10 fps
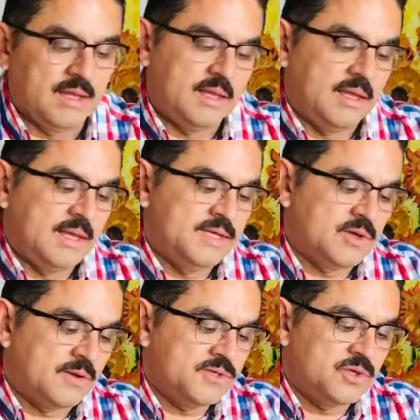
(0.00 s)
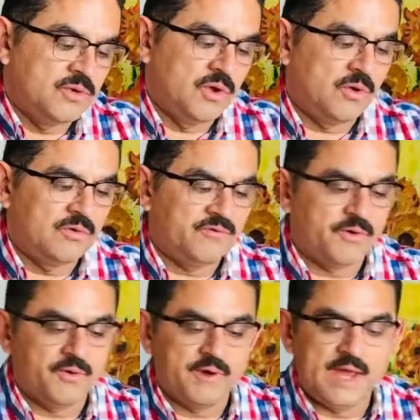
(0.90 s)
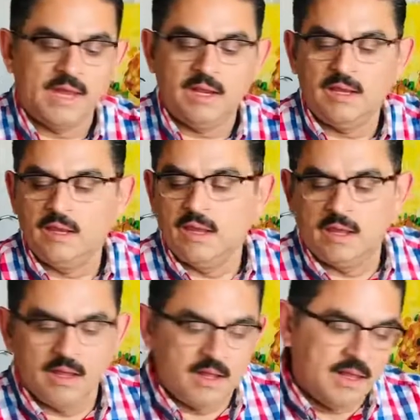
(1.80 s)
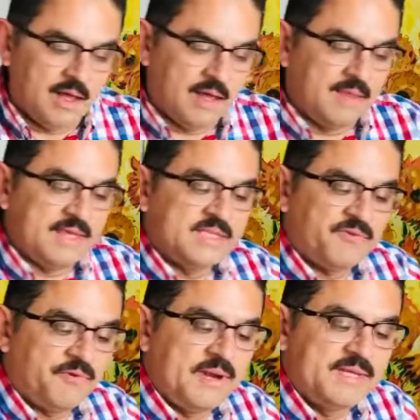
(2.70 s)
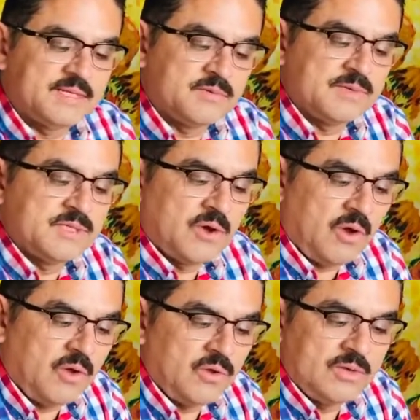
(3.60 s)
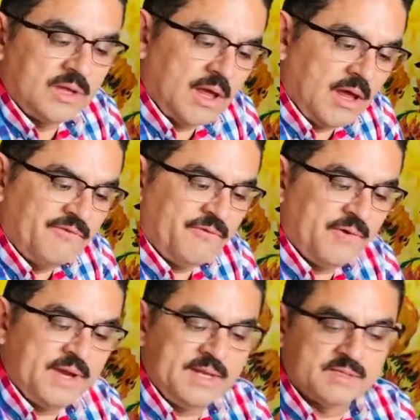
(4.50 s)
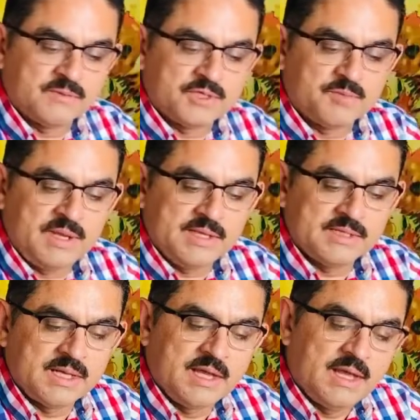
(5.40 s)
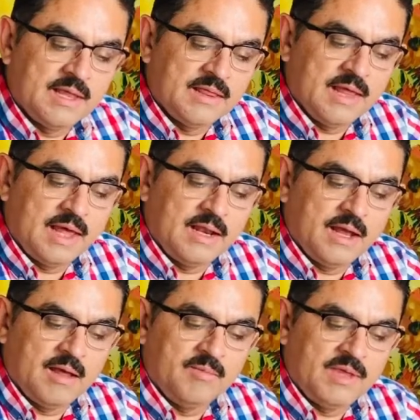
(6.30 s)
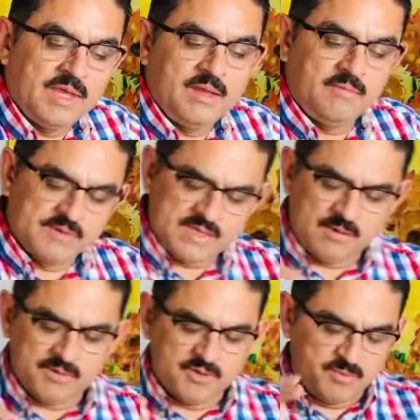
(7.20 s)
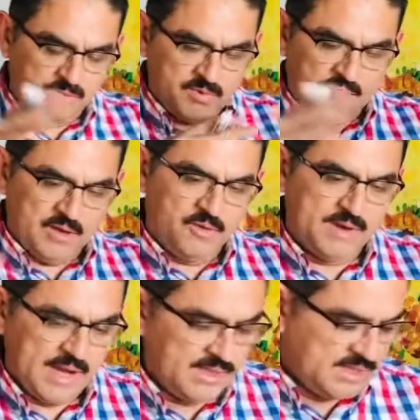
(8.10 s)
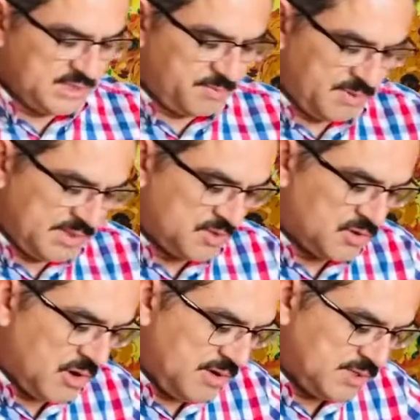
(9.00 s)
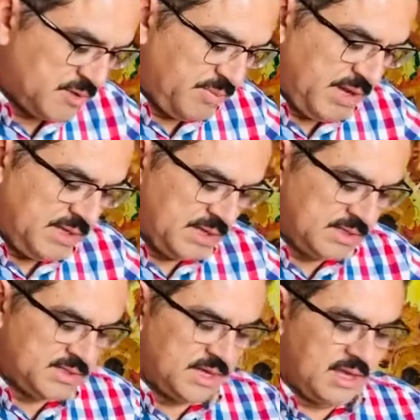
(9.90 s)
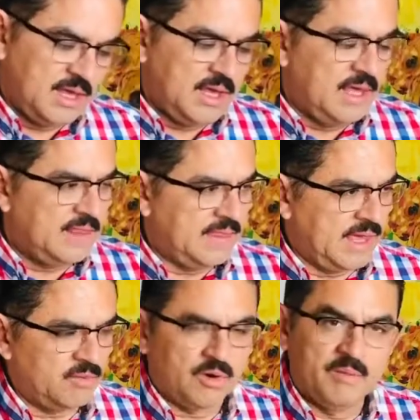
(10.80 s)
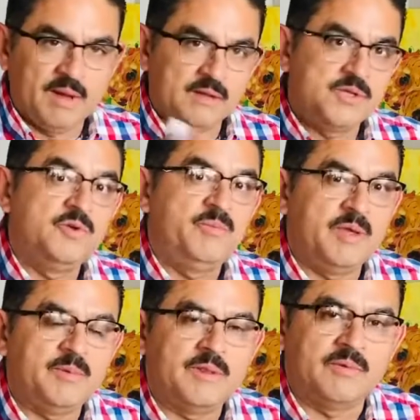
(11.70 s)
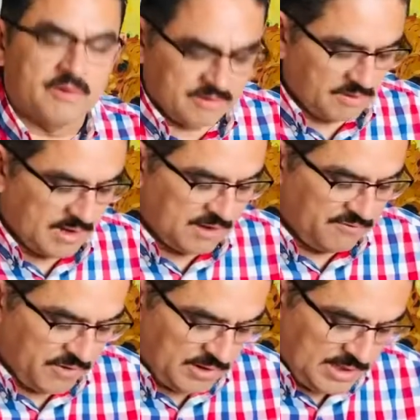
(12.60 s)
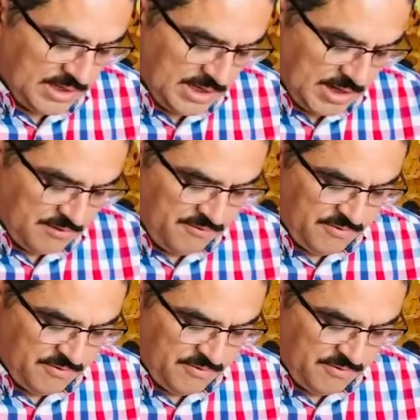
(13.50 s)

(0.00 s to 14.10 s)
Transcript: He's also known for creating these friezes, what's called a frieze, which means that he was able to create these drawings or paintings that were about 2 people that had fallen in love.